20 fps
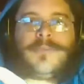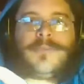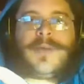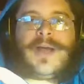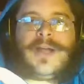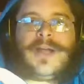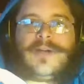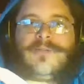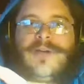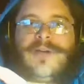
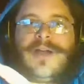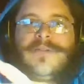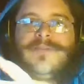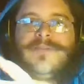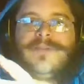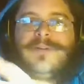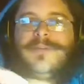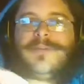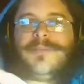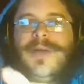
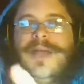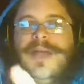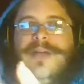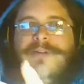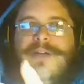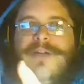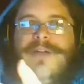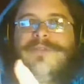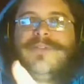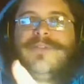
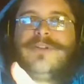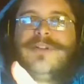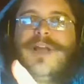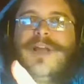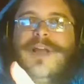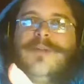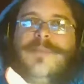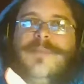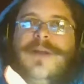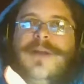biographical,
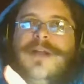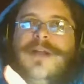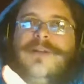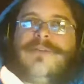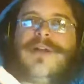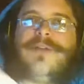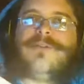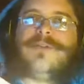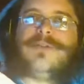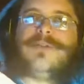
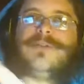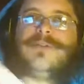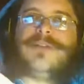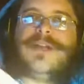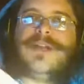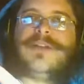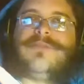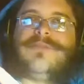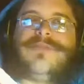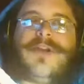autobiographical,
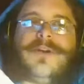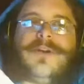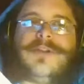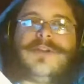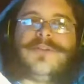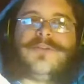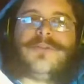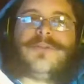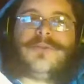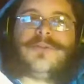or very
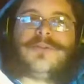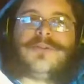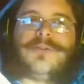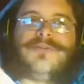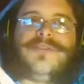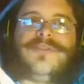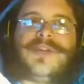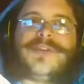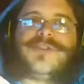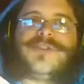historical
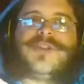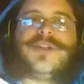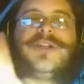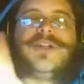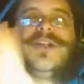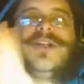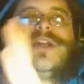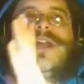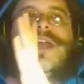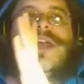
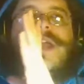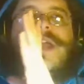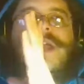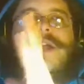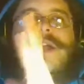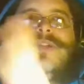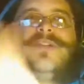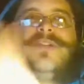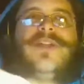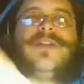fiction,
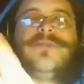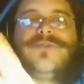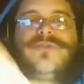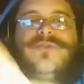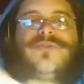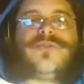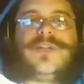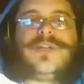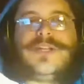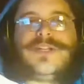instead of
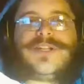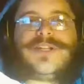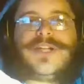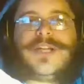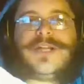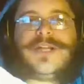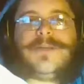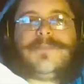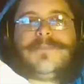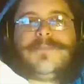
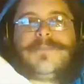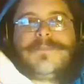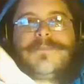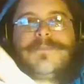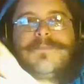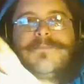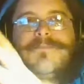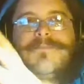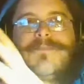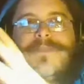teaching
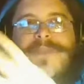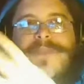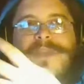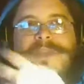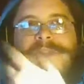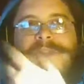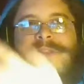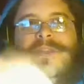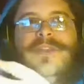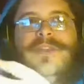
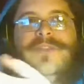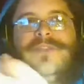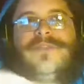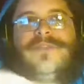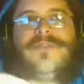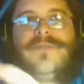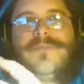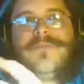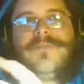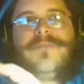
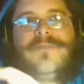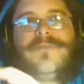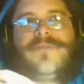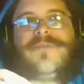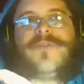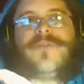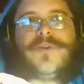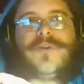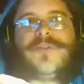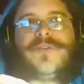these
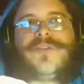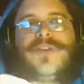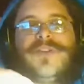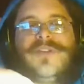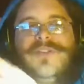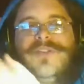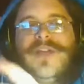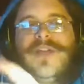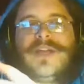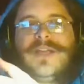first
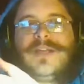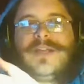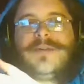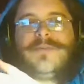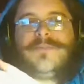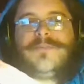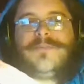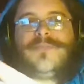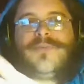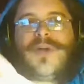and
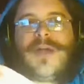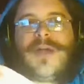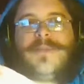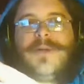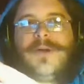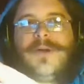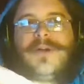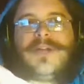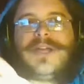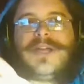second
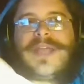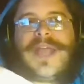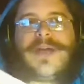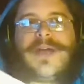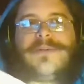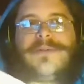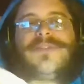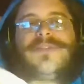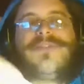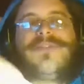primary
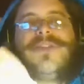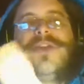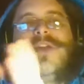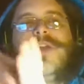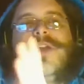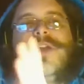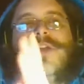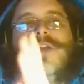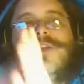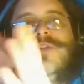accounts,
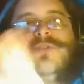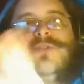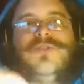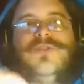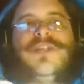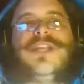You